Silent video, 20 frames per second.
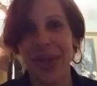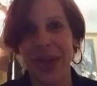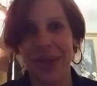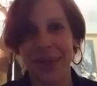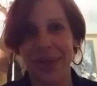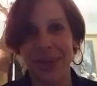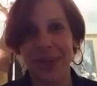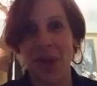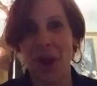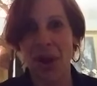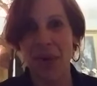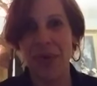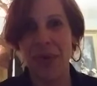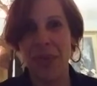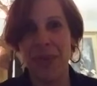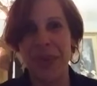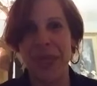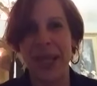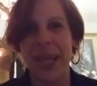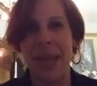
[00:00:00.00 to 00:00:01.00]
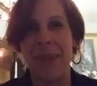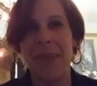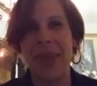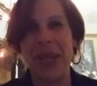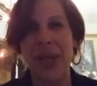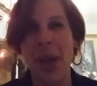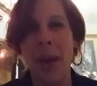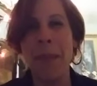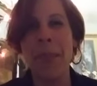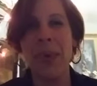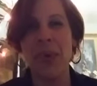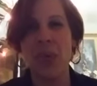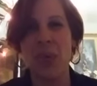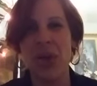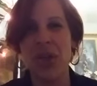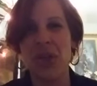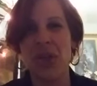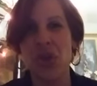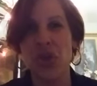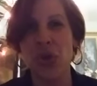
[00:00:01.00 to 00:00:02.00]
that novel became a number
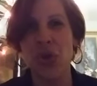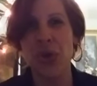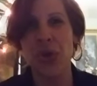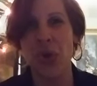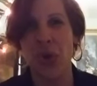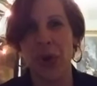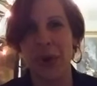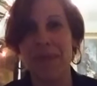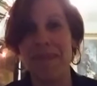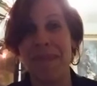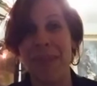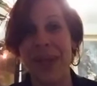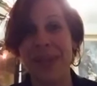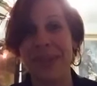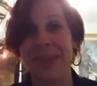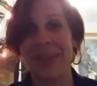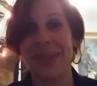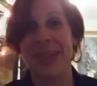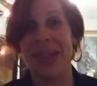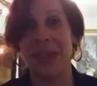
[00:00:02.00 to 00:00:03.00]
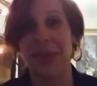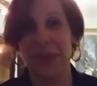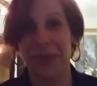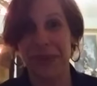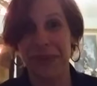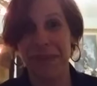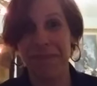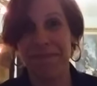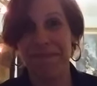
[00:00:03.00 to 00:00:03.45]
one New York bestseller.